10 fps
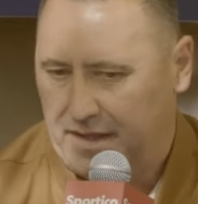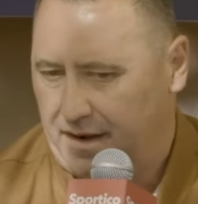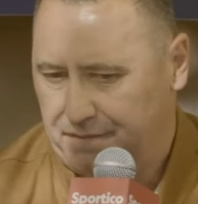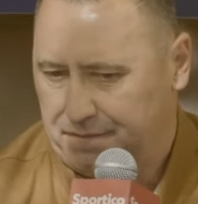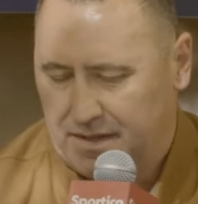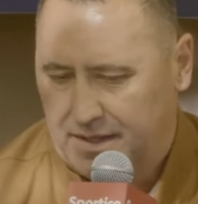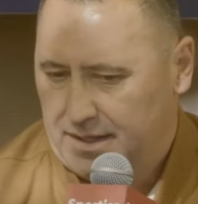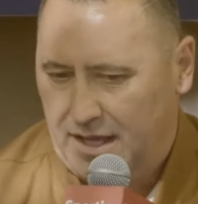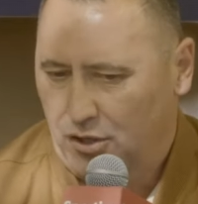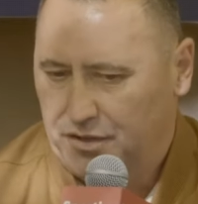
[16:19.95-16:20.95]
I've
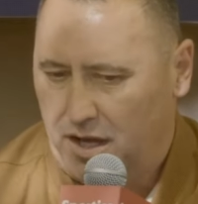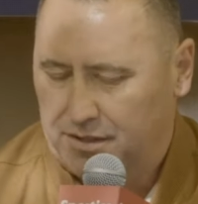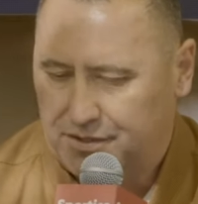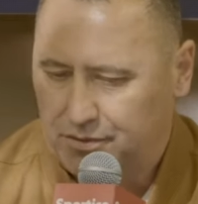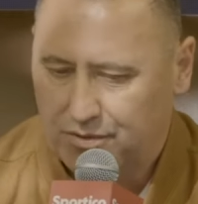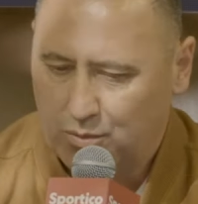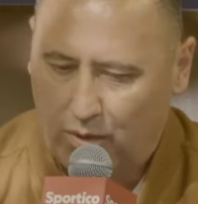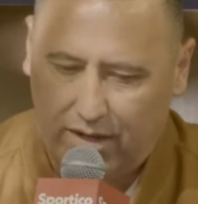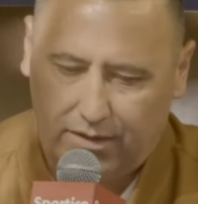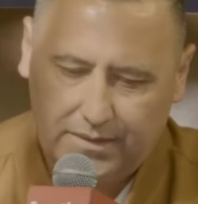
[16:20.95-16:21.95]
held on to as
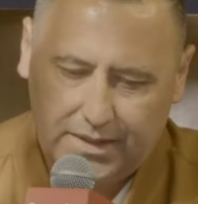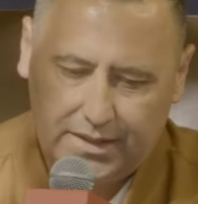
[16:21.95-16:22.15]
well.